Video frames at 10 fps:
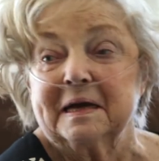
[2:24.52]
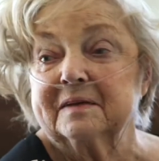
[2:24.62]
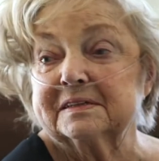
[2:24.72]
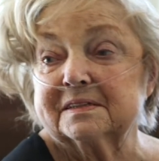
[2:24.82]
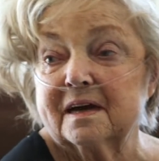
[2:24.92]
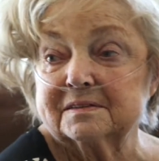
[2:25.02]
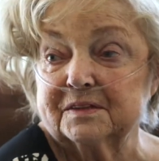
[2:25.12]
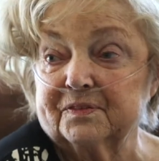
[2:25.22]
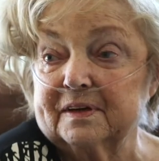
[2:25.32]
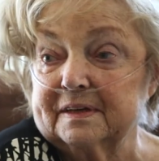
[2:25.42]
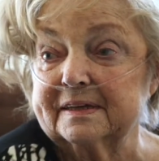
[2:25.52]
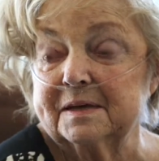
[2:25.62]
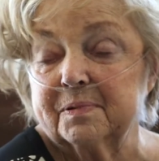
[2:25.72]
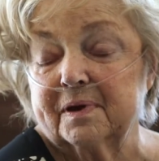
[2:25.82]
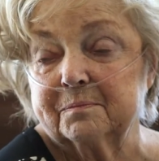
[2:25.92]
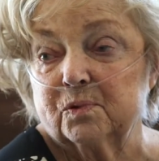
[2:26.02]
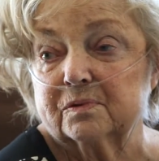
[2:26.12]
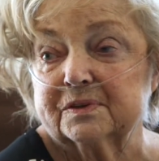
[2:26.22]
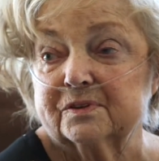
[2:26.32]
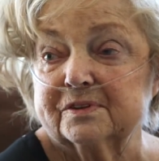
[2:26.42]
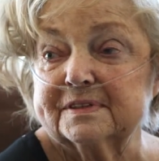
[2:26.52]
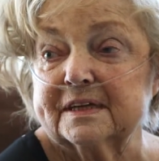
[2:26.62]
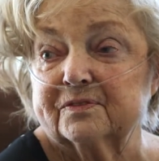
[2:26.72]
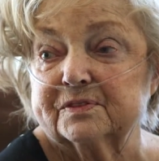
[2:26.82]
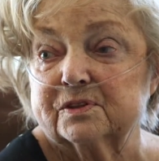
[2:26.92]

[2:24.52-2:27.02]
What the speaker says: And the doctor finally came by and pulled the nurse out for